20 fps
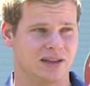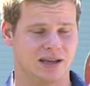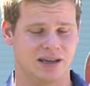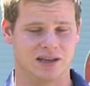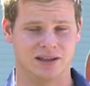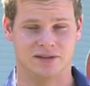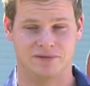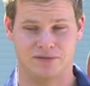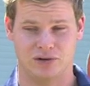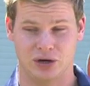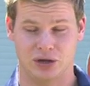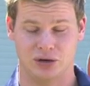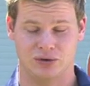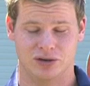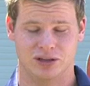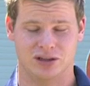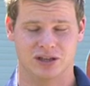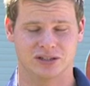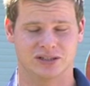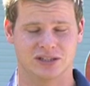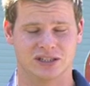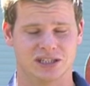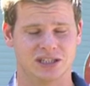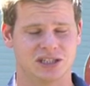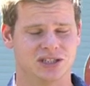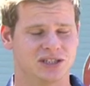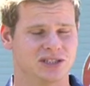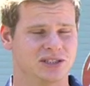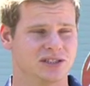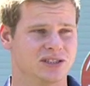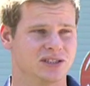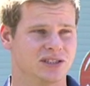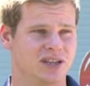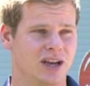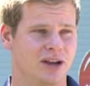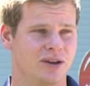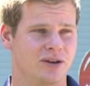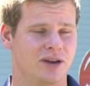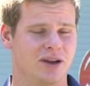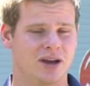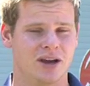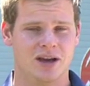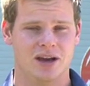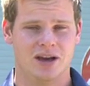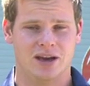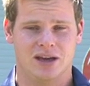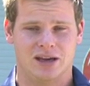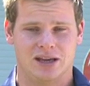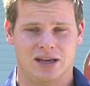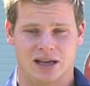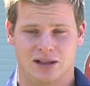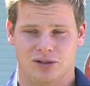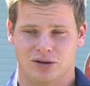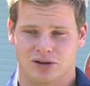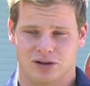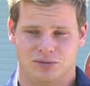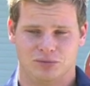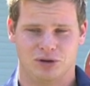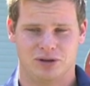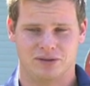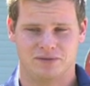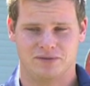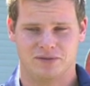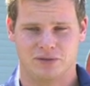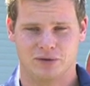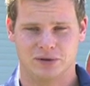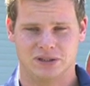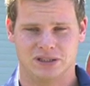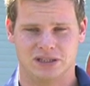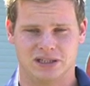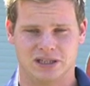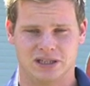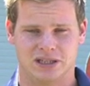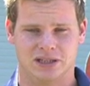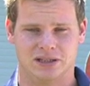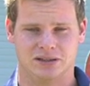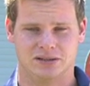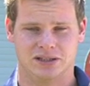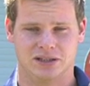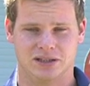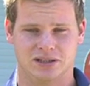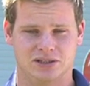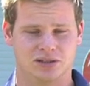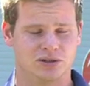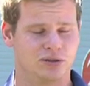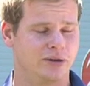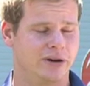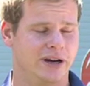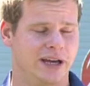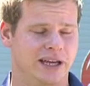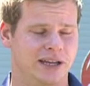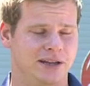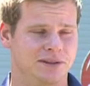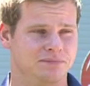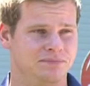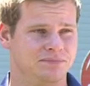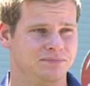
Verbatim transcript: They're, they're very good in those conditions. So yeah, look, I'm looking forward to, to the tour ahead.